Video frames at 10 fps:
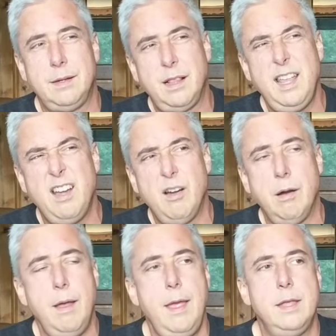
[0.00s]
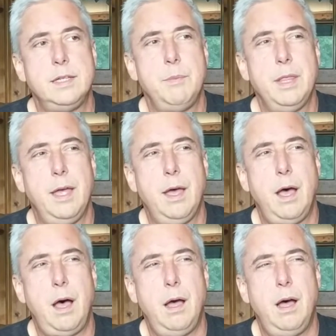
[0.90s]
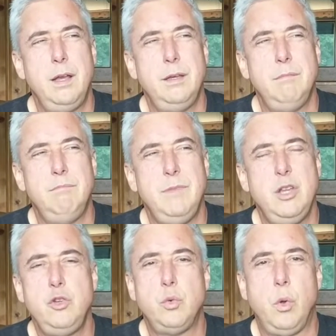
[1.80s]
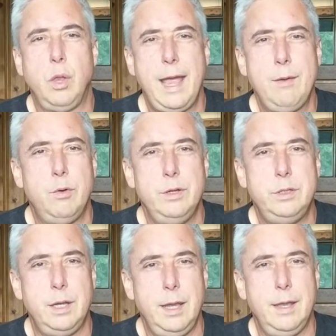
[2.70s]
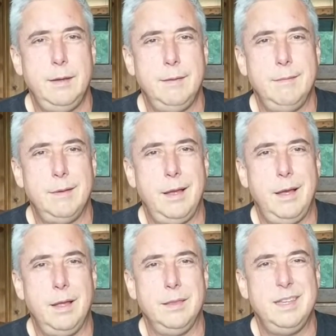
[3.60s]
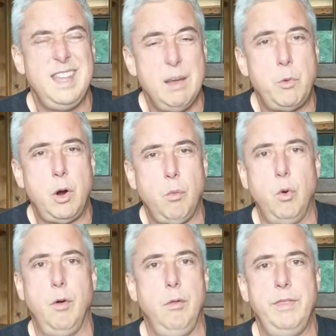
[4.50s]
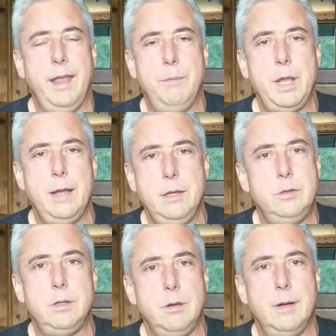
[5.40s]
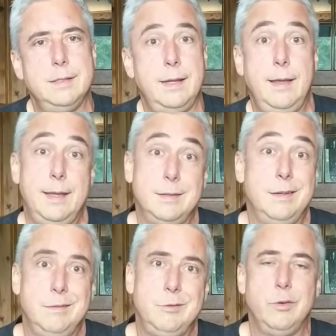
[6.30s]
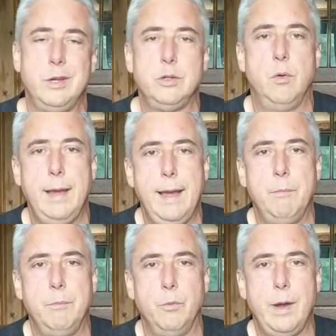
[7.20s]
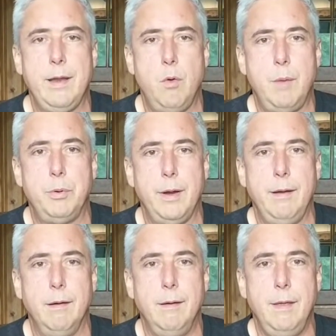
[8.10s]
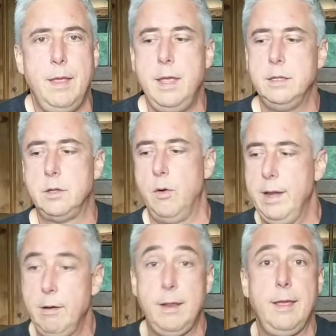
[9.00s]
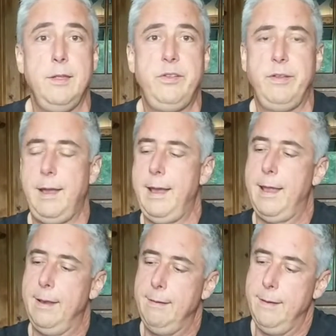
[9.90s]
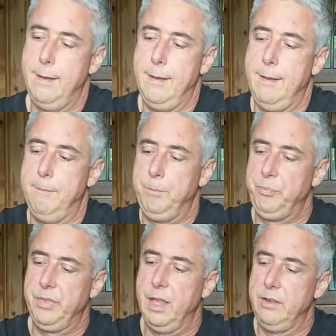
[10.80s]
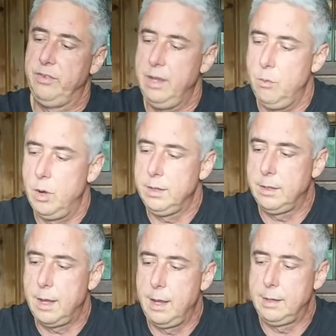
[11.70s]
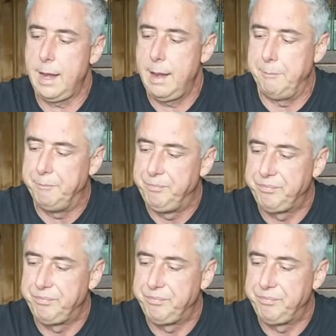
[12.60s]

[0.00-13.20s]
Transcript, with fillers: clear some of the uh, unusual language in uh, the DMR world that I'm not used to as a, as a traditional ham radio operator. So here it is, and let's see what uh, came.